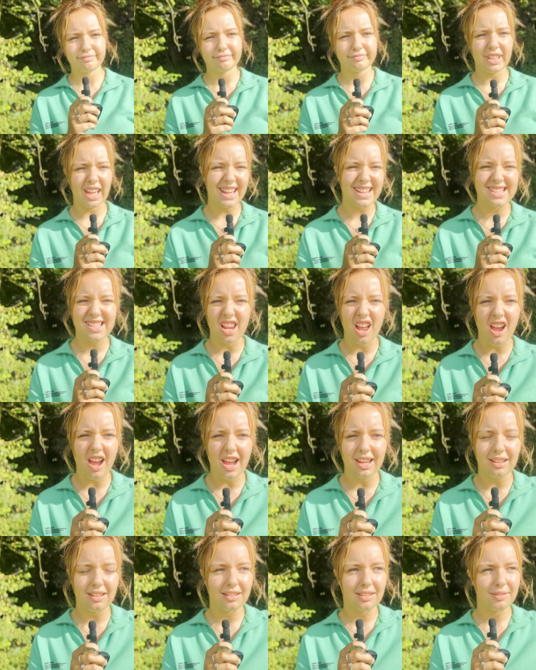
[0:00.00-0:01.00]
it's like,
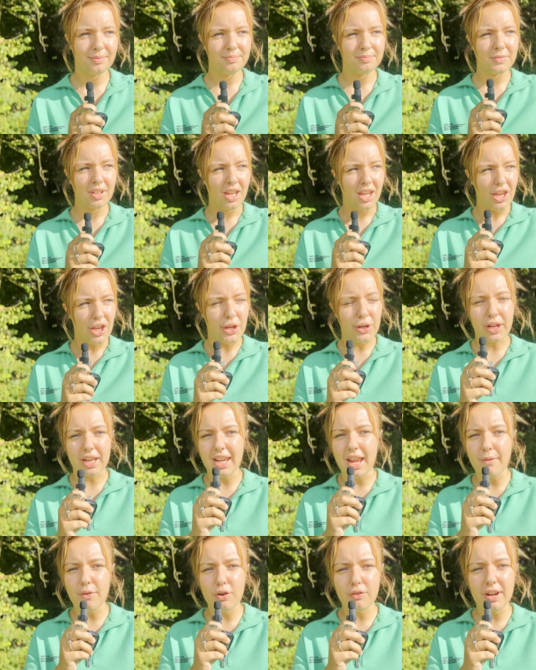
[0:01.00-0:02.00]
you can
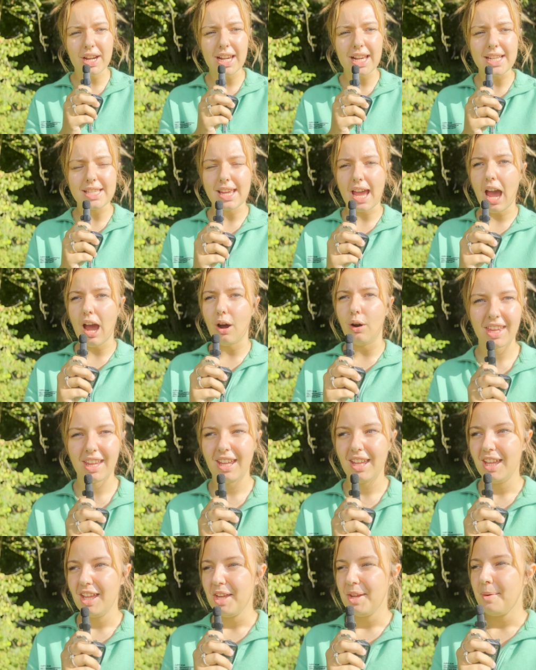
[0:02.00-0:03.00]
never really tell.
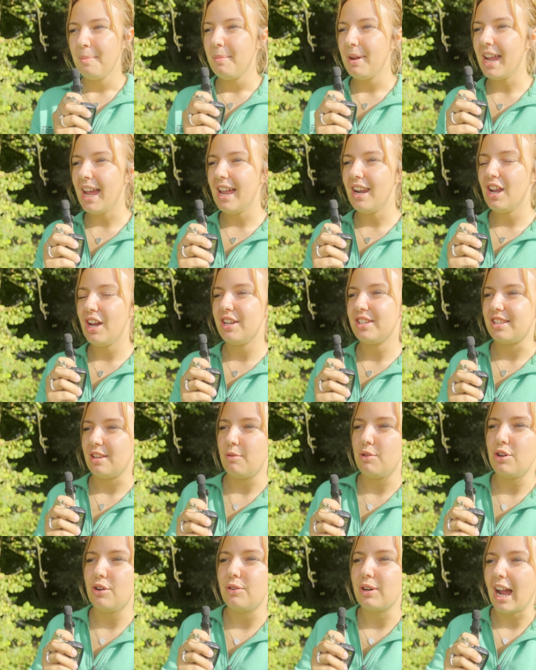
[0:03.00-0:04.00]
yeah, no, so we
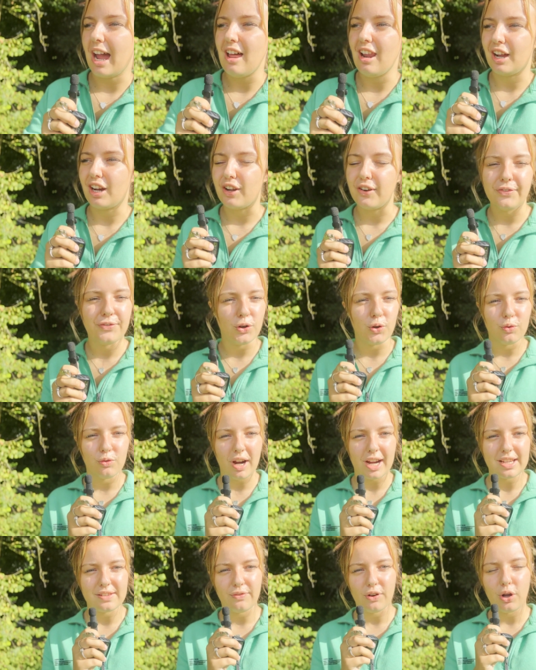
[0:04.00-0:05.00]
will get like a full race
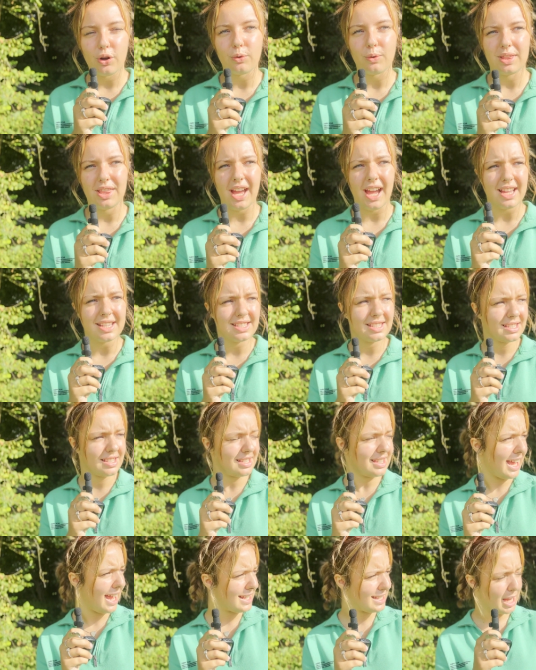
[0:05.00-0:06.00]
vlog and that's,
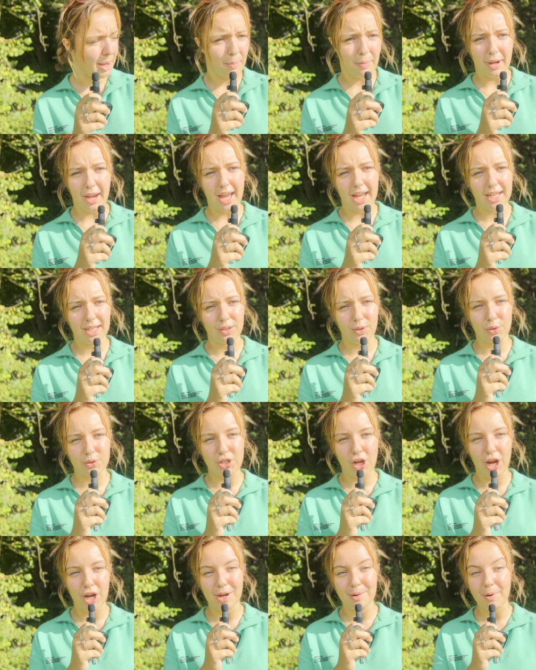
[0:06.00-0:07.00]
that's happening in
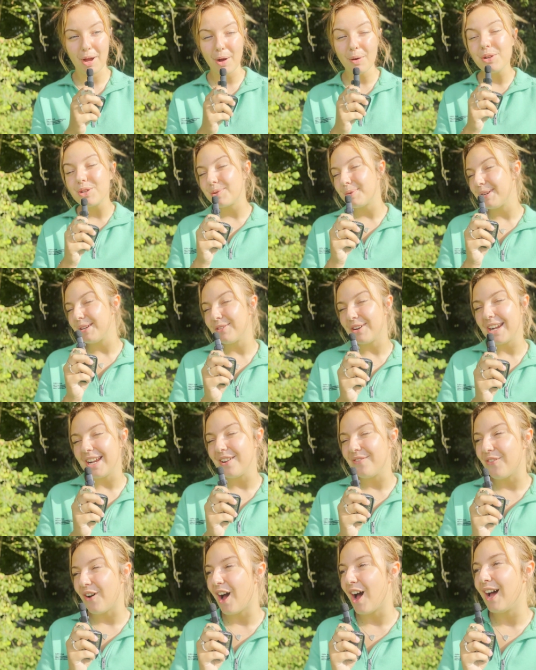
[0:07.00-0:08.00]
October, which will be really
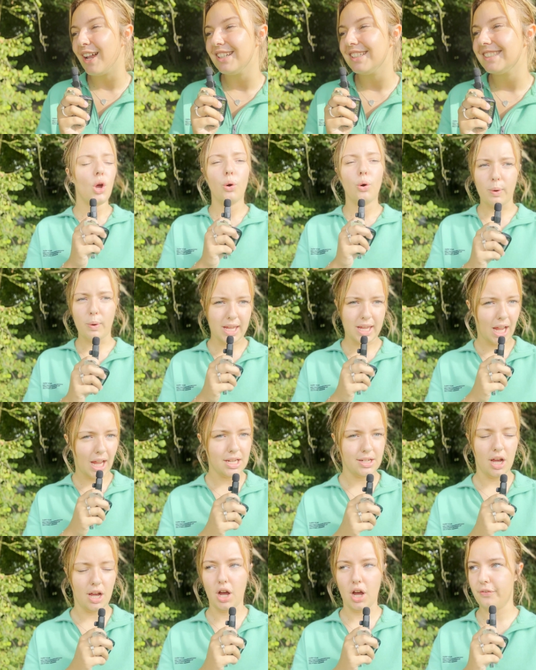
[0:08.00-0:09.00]
fun. Weekend
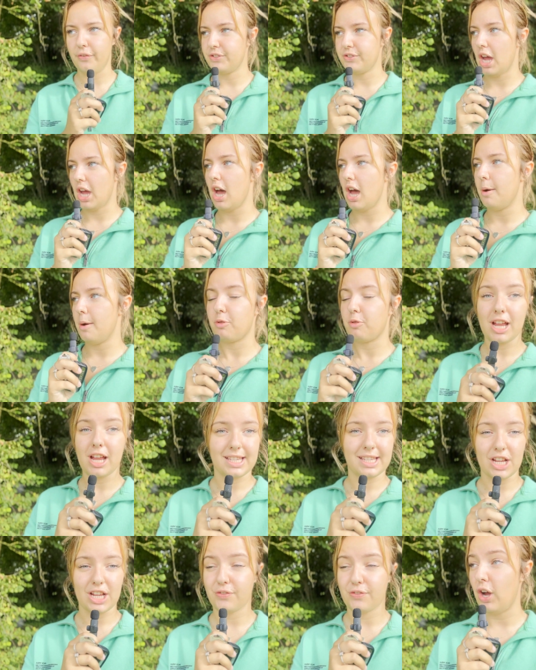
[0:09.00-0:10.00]
after Brands Hatch
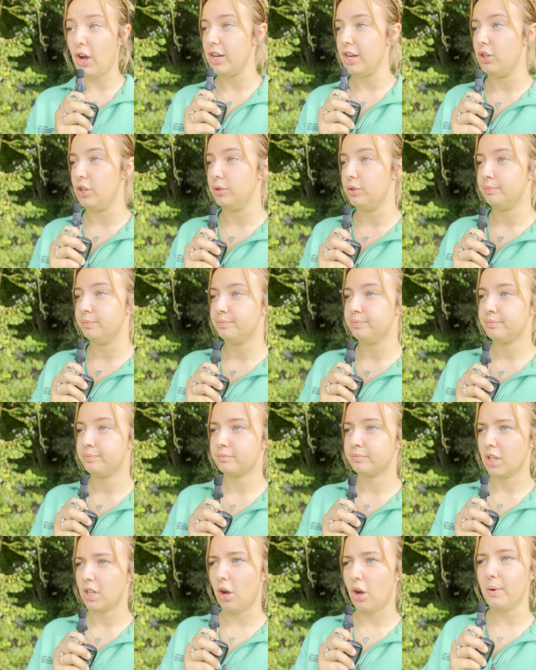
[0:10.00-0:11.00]
Final.
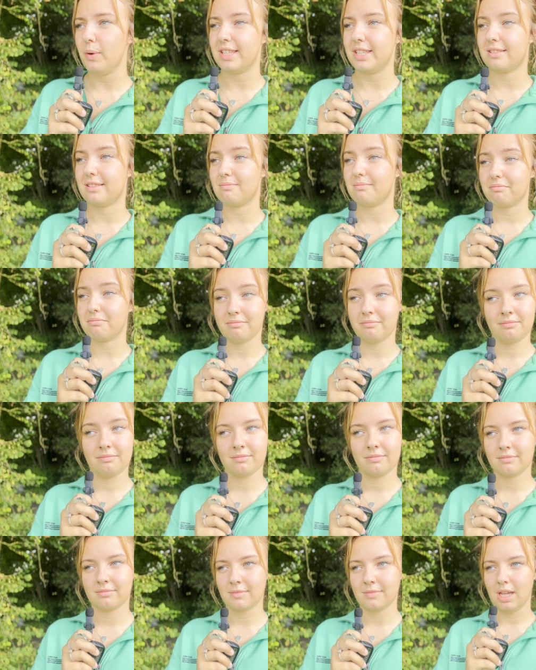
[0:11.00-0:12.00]
Always
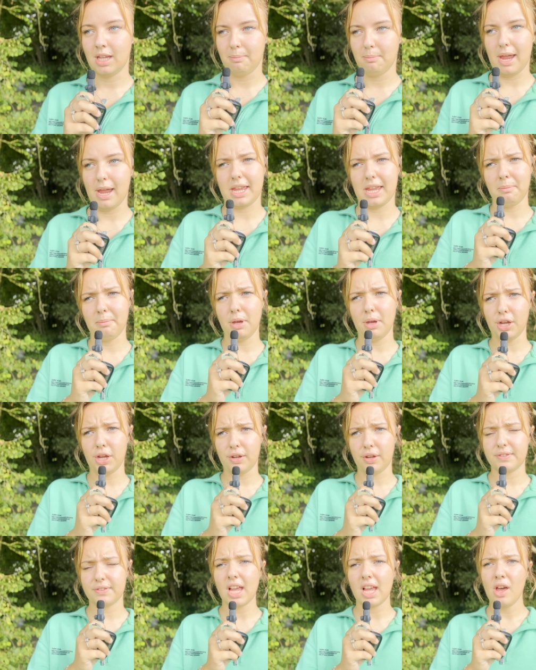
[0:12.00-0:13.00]
oh, making moves.
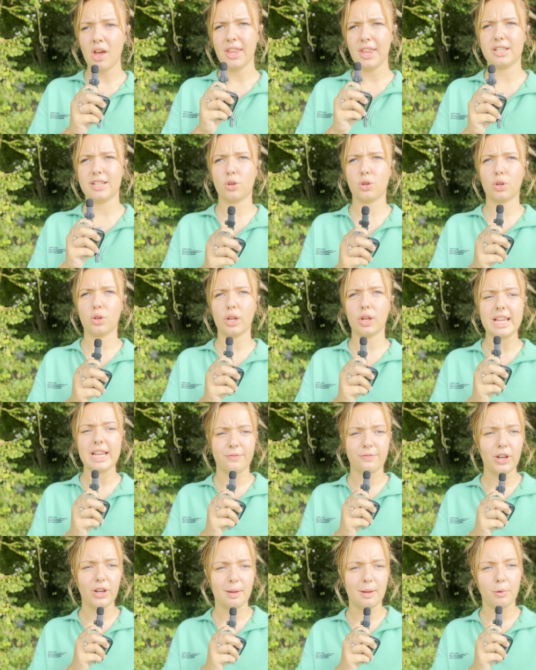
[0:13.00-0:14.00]
There's it's
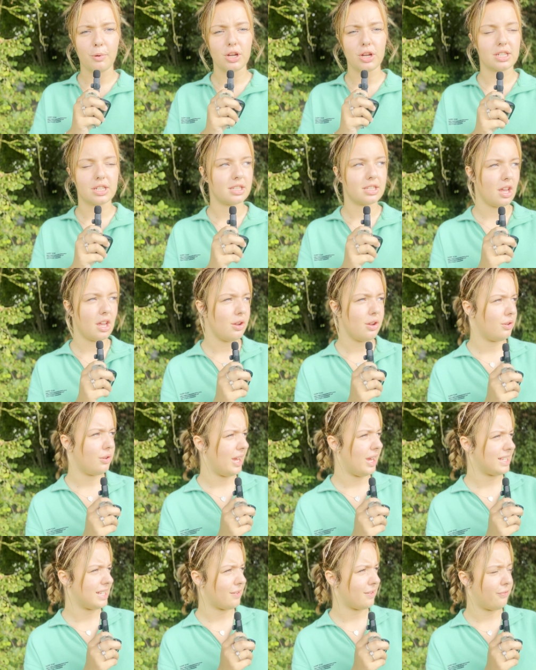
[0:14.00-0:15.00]
fully booked, so it's
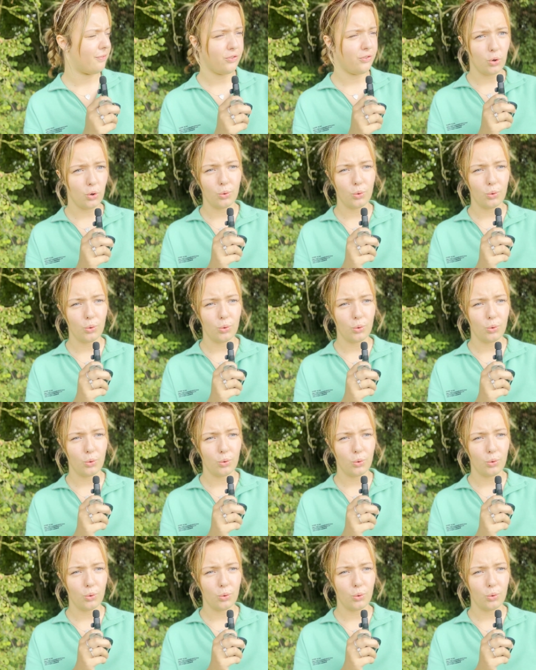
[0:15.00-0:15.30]
a full,